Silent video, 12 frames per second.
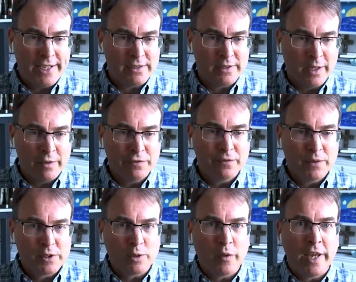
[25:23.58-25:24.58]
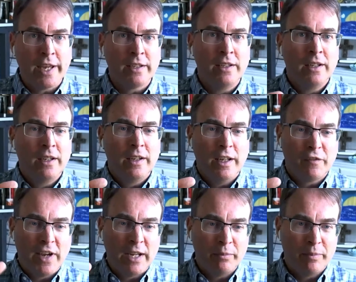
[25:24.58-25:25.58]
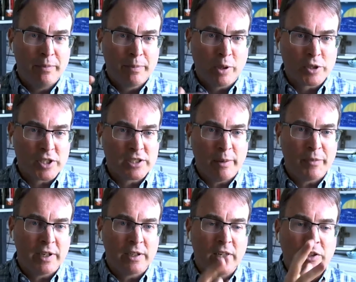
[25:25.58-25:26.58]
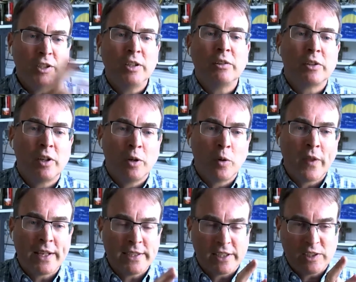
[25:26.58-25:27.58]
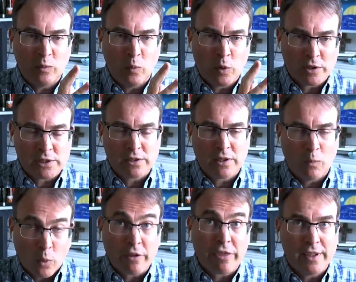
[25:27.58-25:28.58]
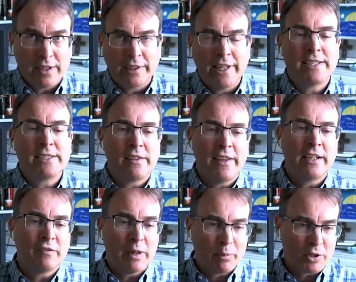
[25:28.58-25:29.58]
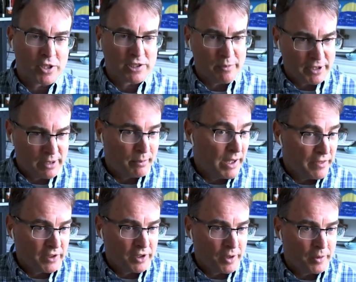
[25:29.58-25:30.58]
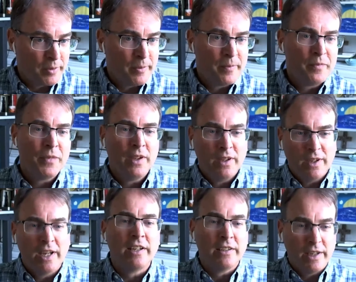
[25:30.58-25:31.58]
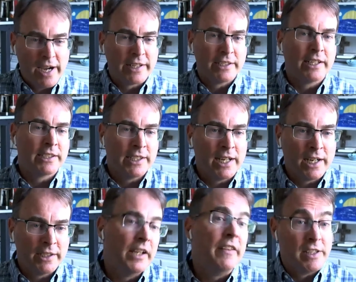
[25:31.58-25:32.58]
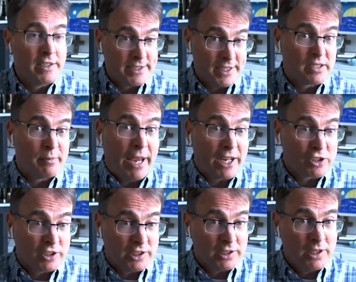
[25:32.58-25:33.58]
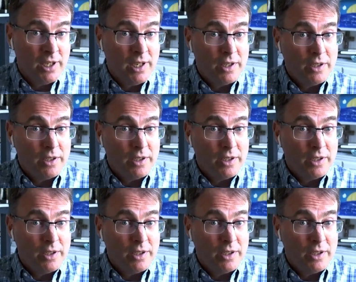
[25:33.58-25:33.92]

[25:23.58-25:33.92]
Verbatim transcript: that stuff so that if I purchased something a year ago, that's actually worth, worth less than if I purchased something a month ago and on and on and on. And then the system actually